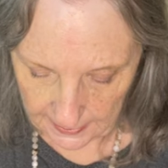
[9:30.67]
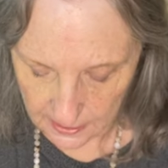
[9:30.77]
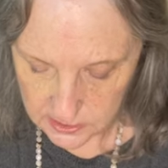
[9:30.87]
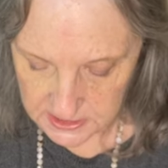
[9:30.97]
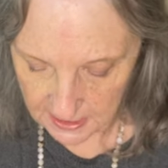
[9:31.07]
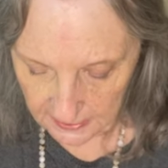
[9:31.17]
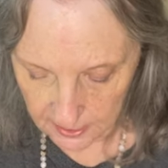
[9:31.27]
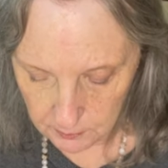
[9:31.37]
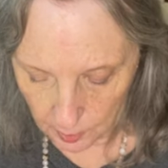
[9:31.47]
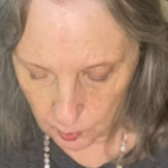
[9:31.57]
In our
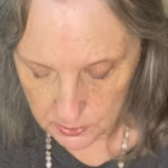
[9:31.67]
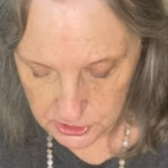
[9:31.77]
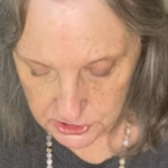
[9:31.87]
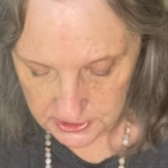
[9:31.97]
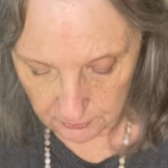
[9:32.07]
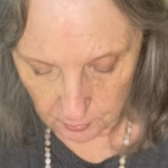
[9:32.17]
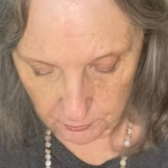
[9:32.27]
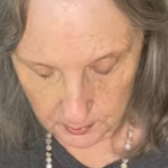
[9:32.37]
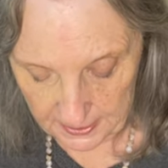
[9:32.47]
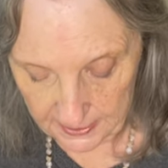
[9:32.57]
sailing boat, which is different
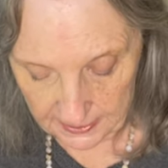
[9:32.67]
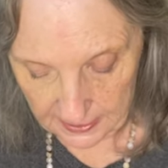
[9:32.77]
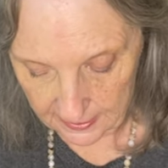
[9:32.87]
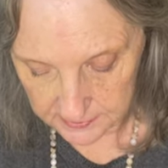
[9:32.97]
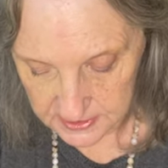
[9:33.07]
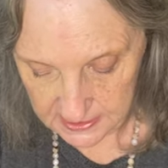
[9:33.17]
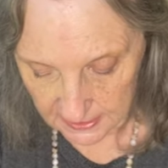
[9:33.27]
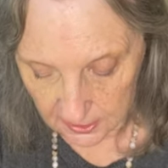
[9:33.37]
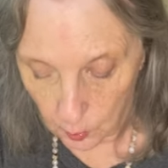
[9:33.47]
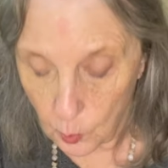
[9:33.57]
from any I have
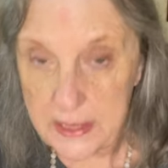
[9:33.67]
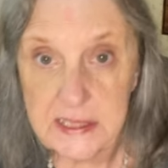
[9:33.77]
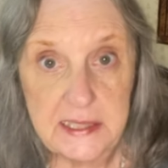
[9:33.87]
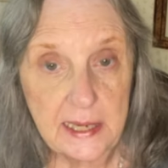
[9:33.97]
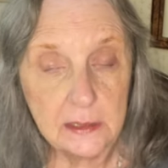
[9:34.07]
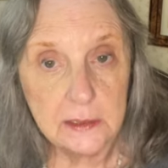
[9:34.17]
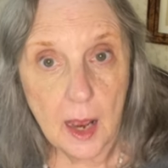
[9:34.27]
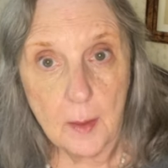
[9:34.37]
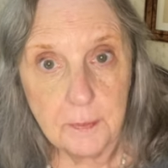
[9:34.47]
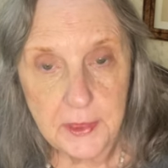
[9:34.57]
seen, we sailed
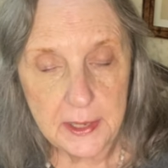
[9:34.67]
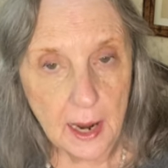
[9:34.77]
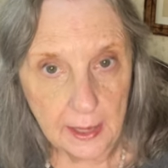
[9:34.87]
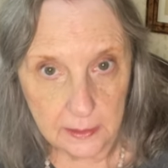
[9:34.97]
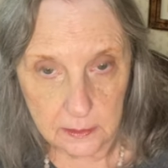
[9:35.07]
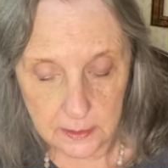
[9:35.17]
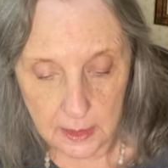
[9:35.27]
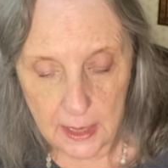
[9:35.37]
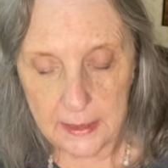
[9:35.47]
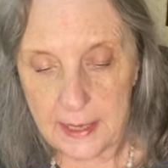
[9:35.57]
up the Nile.
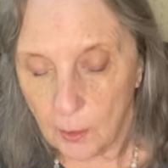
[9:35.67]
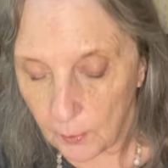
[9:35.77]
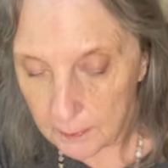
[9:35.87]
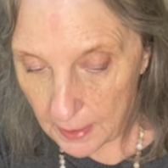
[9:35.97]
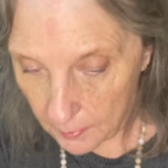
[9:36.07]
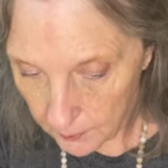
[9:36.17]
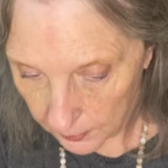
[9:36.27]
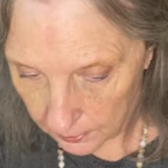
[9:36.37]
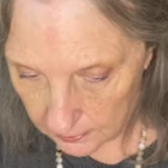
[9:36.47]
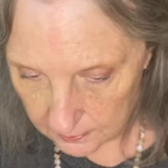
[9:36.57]
Now
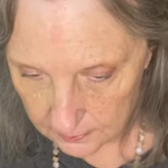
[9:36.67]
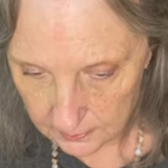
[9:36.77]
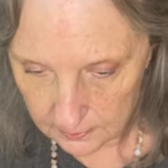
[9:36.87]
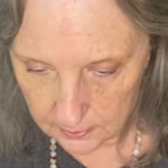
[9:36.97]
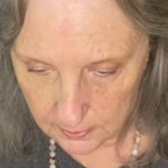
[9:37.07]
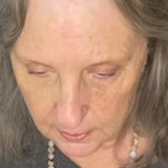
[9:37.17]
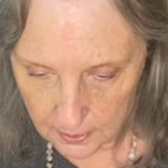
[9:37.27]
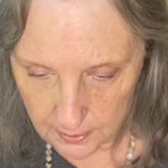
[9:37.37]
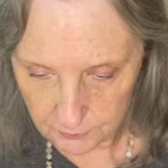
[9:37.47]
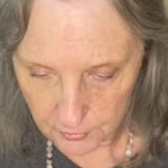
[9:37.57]
remember
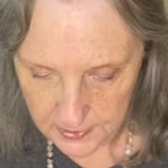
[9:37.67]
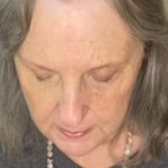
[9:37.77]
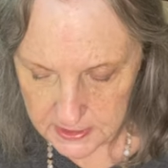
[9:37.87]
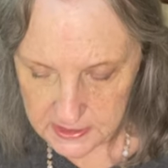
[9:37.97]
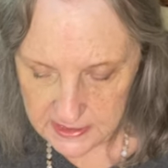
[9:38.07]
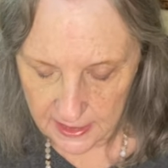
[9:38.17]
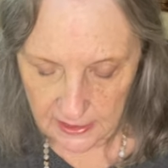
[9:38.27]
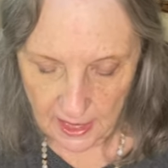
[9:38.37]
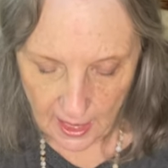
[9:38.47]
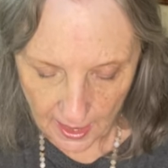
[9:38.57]
that for them to
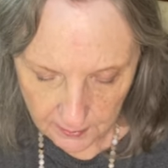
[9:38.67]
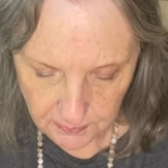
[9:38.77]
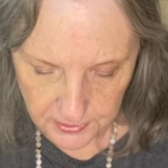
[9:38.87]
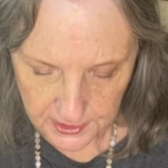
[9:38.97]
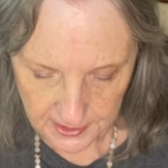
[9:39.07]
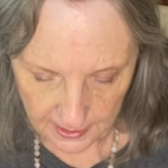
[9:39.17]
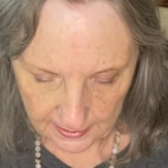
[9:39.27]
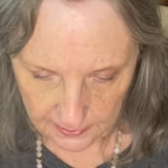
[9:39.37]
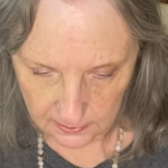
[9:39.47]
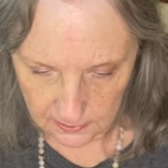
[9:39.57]
sail up the
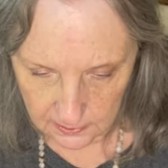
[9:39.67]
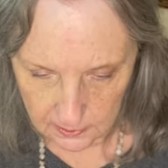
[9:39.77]
Nile,